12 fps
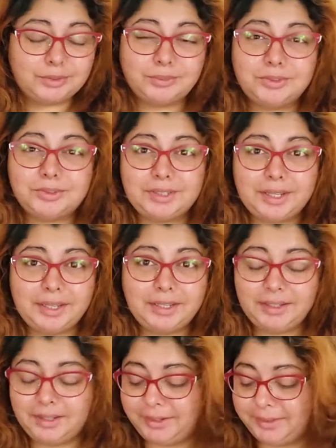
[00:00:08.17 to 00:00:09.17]
So
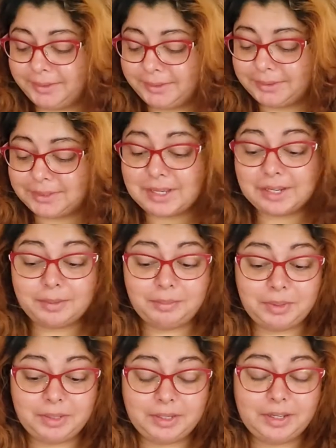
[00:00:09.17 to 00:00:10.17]
today is
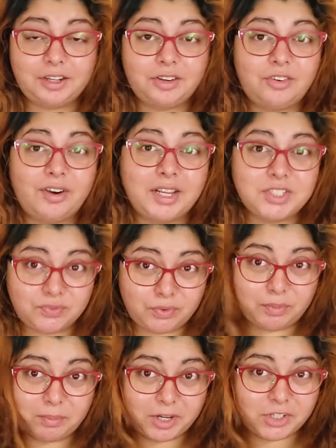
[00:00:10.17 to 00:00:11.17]
gonna be a
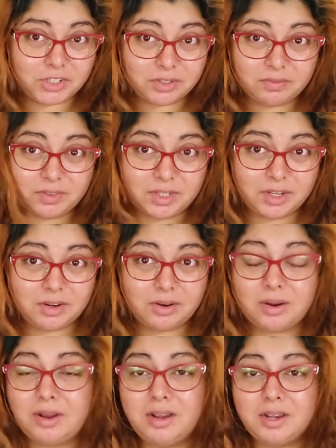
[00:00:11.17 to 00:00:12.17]
transformation
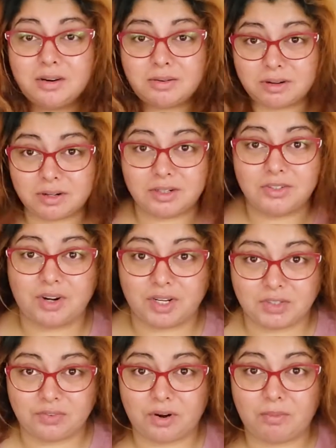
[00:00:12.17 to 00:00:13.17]
video. We're gonna
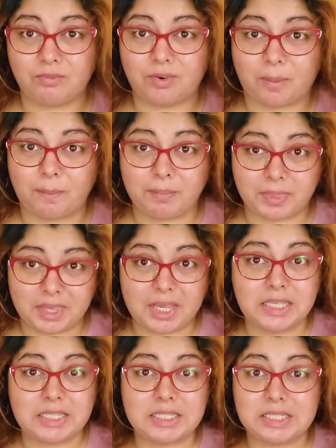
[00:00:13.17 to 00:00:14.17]
transform from
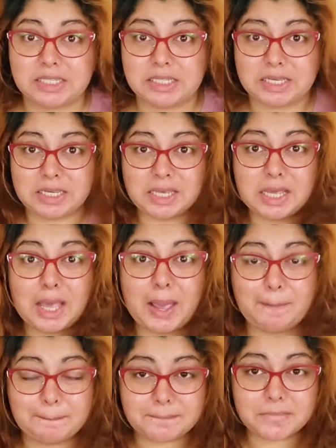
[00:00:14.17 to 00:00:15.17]
this
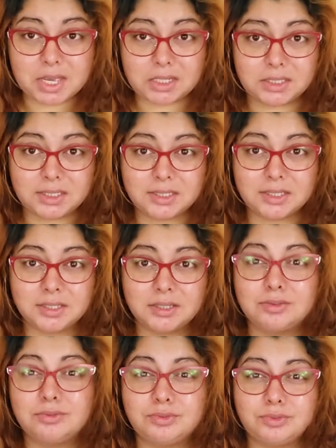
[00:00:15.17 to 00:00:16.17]
mess
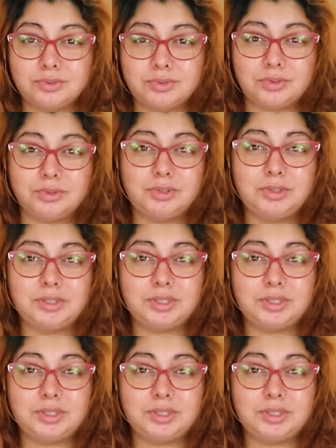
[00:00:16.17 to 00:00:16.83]
to